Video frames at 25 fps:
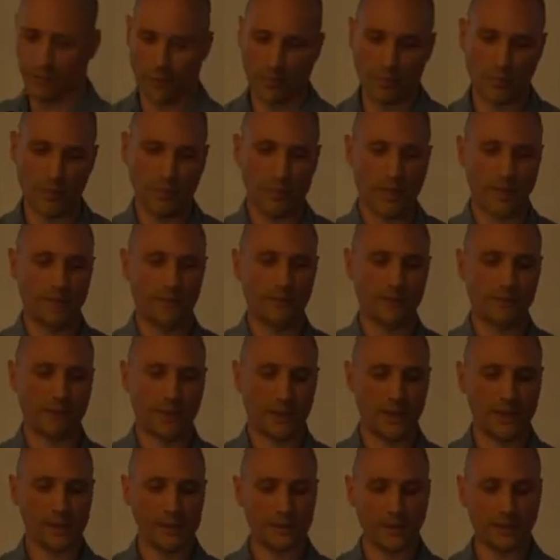the public key of
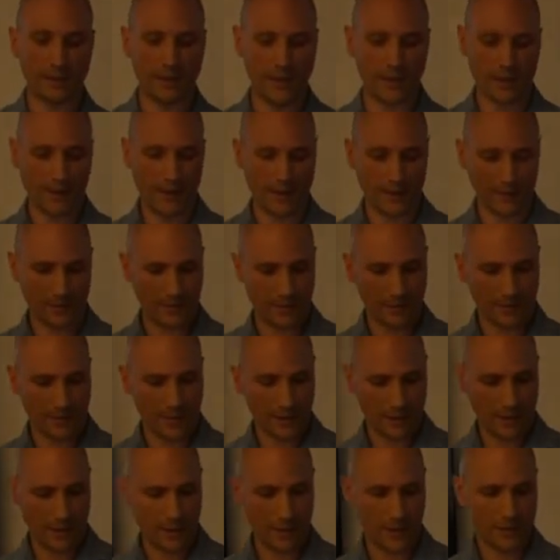Alice, we say that
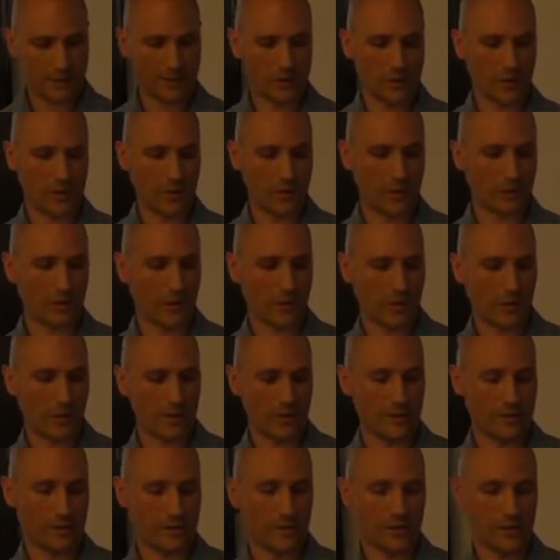the adversary has broken
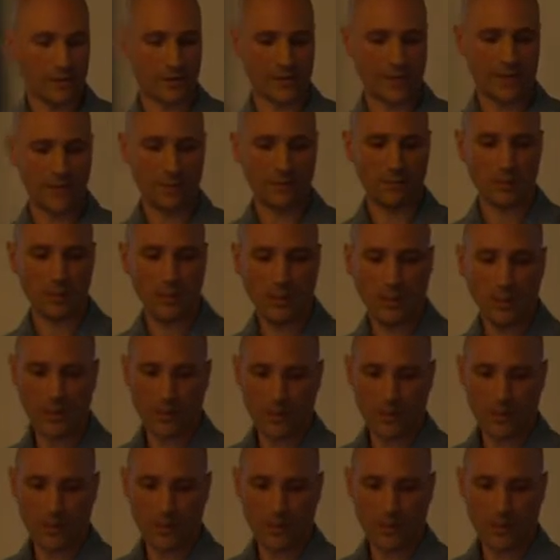the scheme,